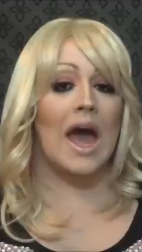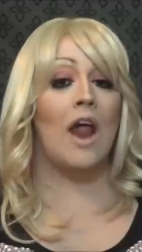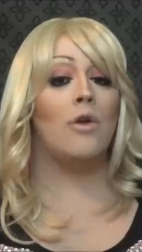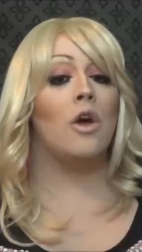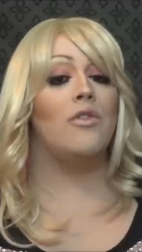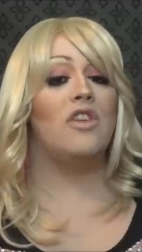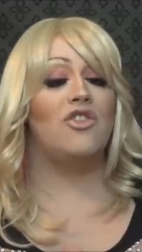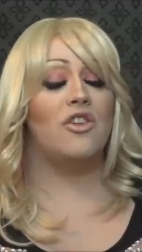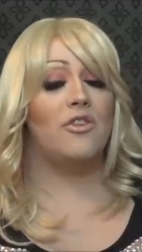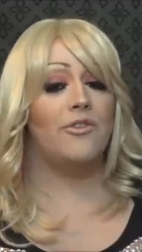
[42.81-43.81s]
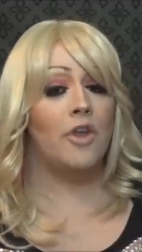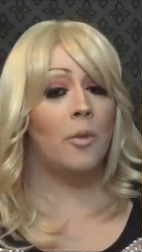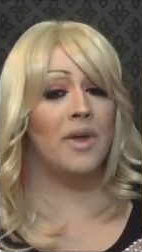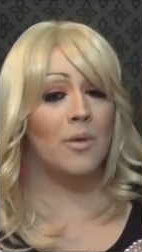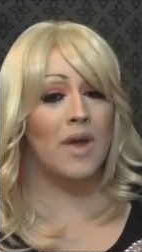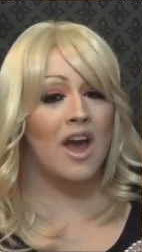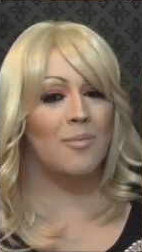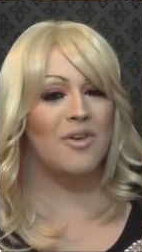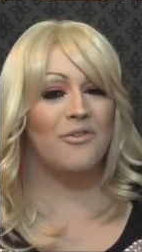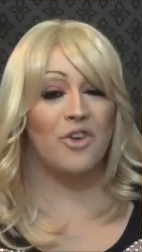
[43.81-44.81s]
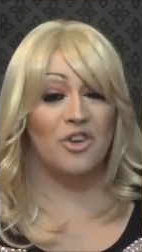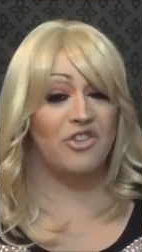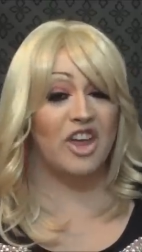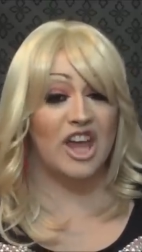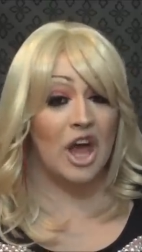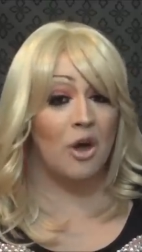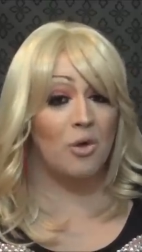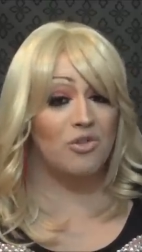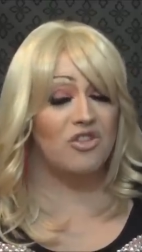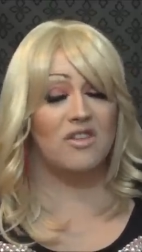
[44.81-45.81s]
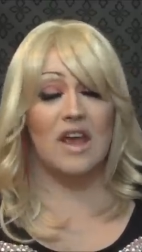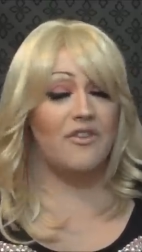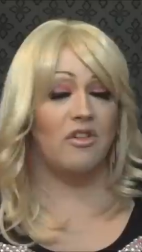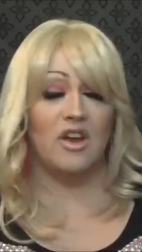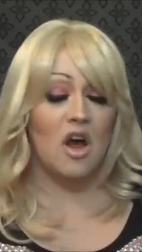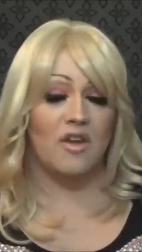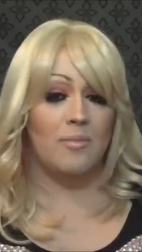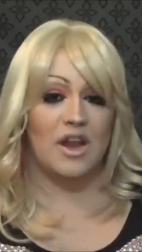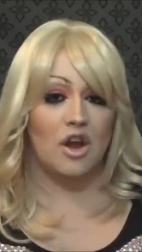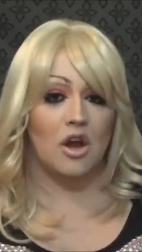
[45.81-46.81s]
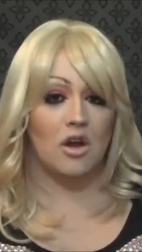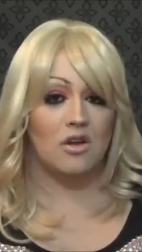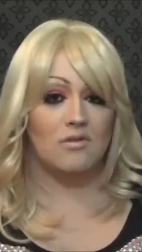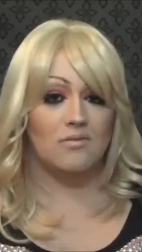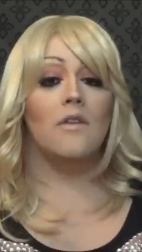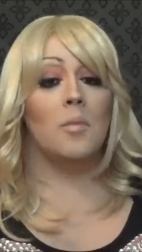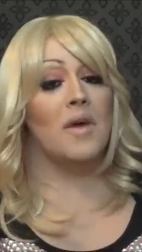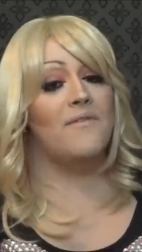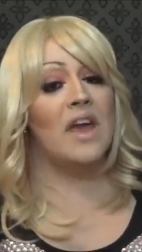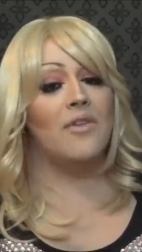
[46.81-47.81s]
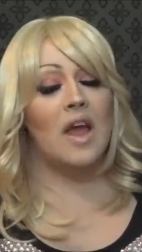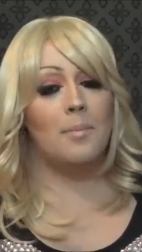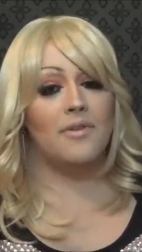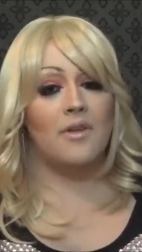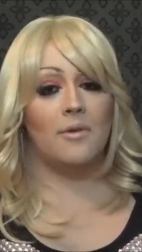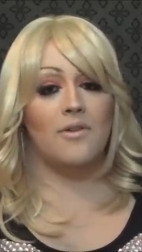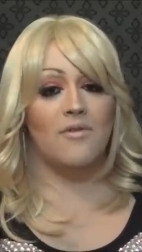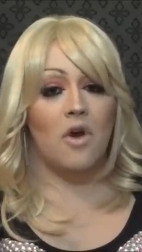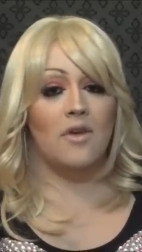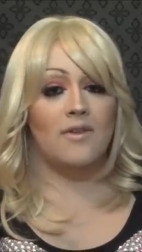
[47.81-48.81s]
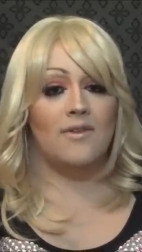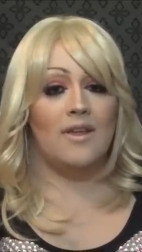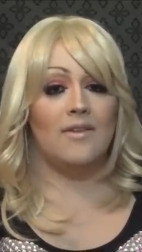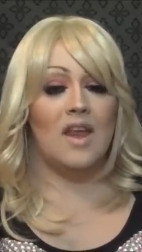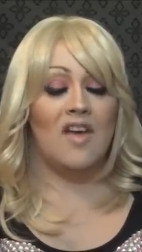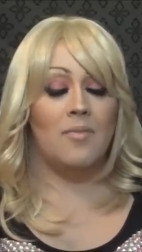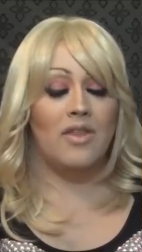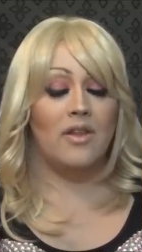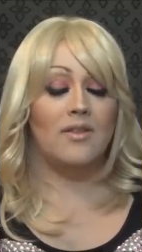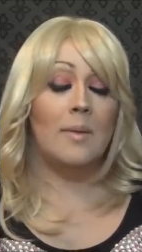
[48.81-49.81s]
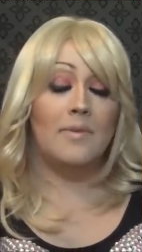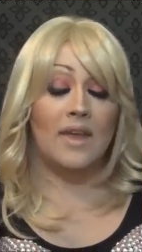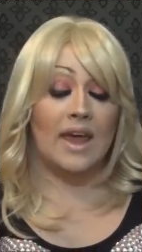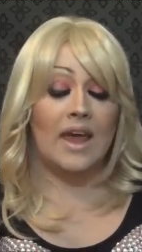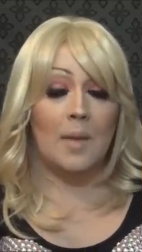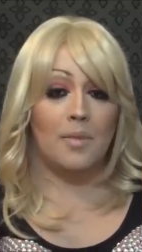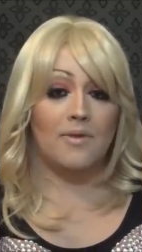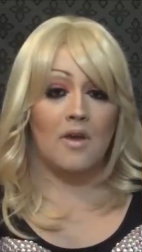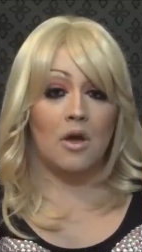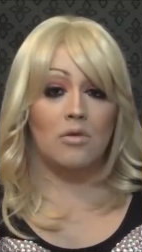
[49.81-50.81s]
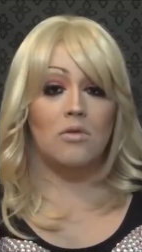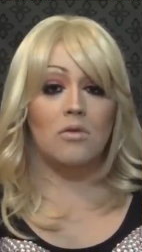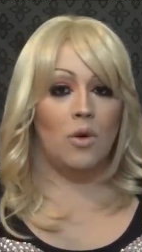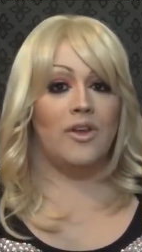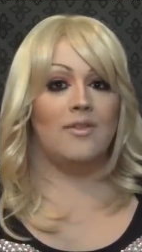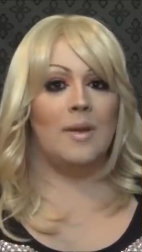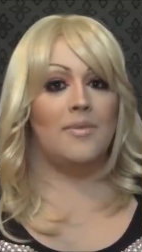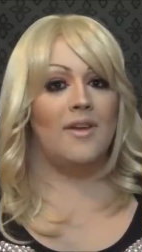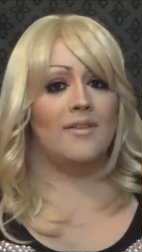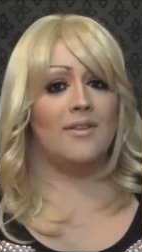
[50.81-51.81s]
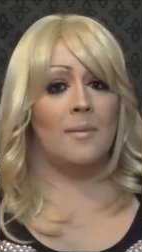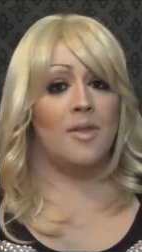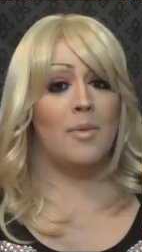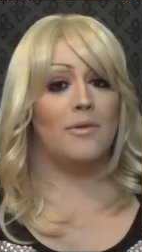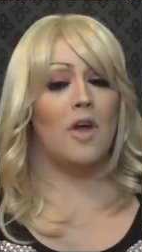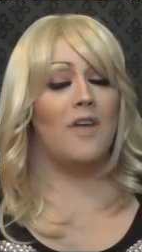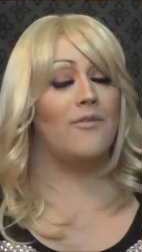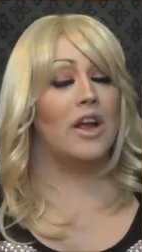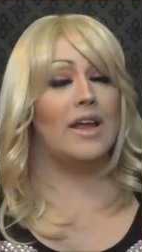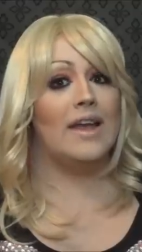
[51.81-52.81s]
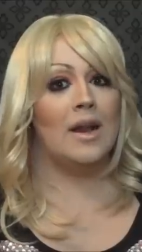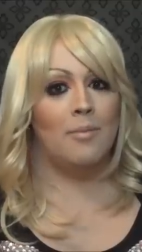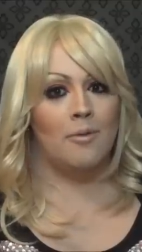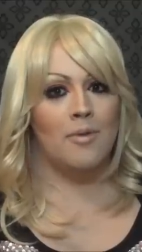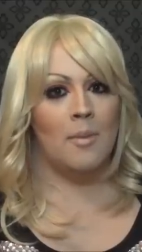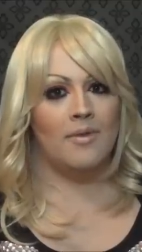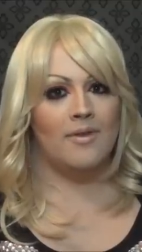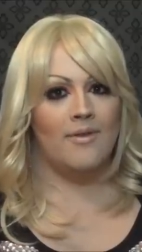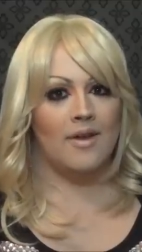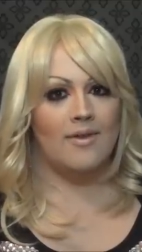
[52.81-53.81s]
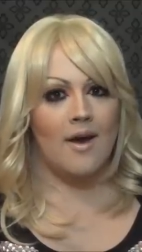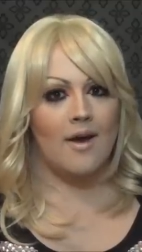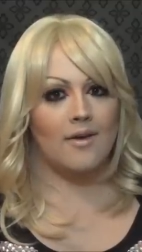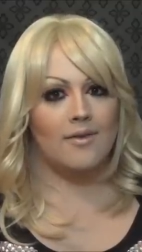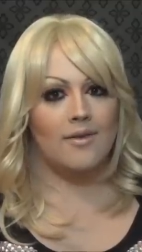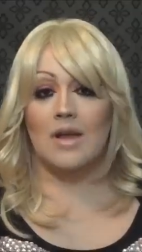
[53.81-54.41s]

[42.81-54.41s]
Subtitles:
I don't know if she should still be around, but first to go should definitely not have been her. So my favorite episodes so far this season have been the lip-syncing episode, where they lip-sync to some of the most unforgettable moments of Untucked.